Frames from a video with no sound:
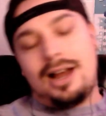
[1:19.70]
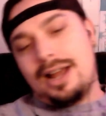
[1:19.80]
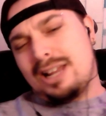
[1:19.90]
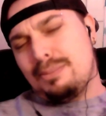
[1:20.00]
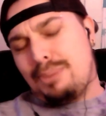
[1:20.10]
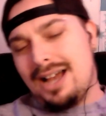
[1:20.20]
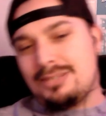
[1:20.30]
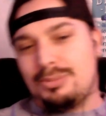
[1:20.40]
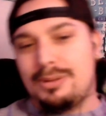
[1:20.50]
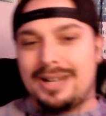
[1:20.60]
It could
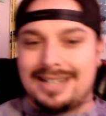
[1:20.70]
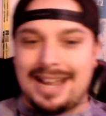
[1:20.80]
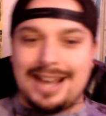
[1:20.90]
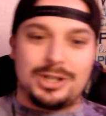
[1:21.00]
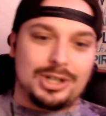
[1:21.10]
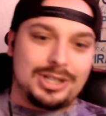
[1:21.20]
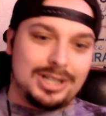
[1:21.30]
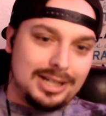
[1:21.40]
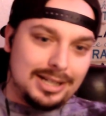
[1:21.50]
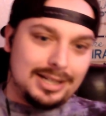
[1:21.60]
possibly be a danger
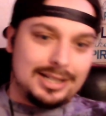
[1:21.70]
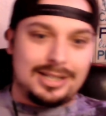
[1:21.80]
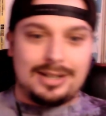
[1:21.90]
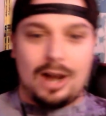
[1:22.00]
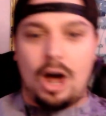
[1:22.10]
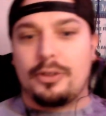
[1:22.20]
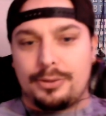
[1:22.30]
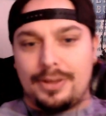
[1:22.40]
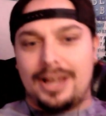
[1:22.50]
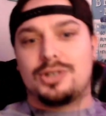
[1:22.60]
to other
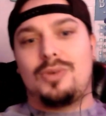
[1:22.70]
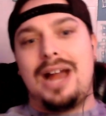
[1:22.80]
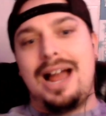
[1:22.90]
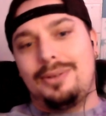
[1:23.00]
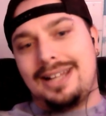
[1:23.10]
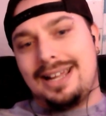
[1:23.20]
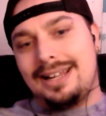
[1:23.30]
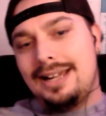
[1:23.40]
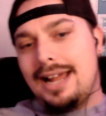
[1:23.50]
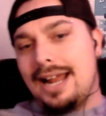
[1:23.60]
things around it,
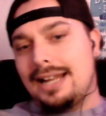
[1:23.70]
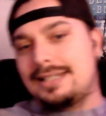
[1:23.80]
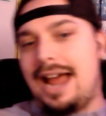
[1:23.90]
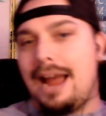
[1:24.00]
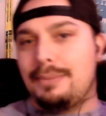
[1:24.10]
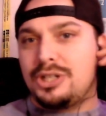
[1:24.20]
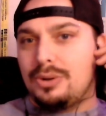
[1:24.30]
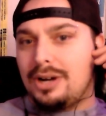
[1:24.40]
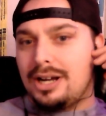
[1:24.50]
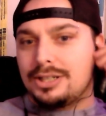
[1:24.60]
and it's time
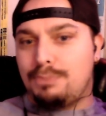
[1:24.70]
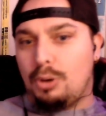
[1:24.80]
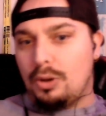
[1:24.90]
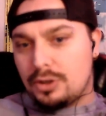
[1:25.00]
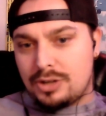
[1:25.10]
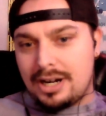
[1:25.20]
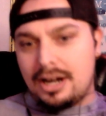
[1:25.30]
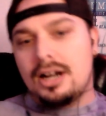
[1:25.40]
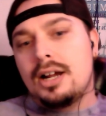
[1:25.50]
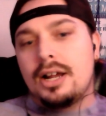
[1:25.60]
to just pull the
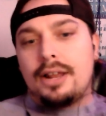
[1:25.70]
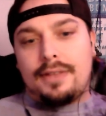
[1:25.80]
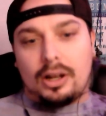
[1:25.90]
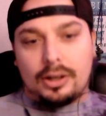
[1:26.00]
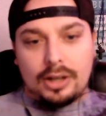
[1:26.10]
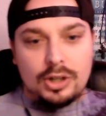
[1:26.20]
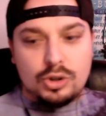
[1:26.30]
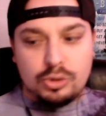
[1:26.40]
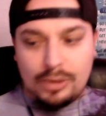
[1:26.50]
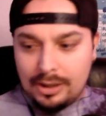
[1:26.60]
trigger. They'll
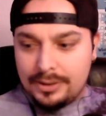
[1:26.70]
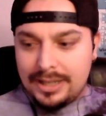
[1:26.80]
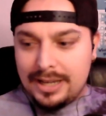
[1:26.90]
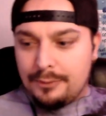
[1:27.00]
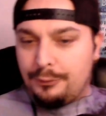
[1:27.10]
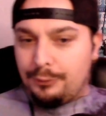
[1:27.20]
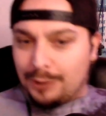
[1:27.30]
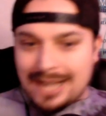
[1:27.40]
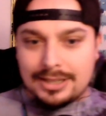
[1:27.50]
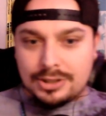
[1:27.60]
trigger the
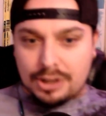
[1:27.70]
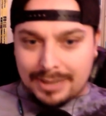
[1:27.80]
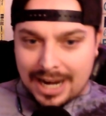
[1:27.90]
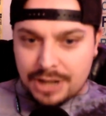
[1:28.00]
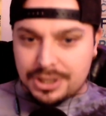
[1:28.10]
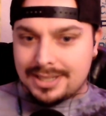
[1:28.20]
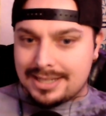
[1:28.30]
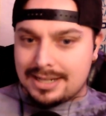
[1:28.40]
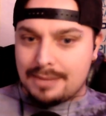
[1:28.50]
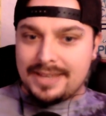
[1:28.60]
flight termination
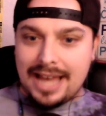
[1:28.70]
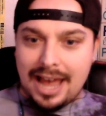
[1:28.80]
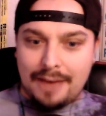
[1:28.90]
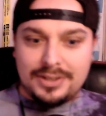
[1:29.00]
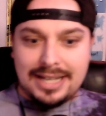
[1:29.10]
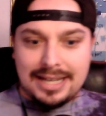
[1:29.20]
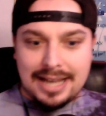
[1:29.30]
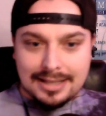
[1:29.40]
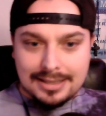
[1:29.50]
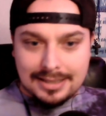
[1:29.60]
system, the
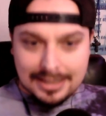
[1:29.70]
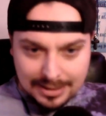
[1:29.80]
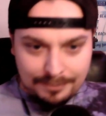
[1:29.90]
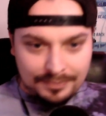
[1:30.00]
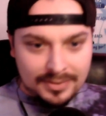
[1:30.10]
FTS system,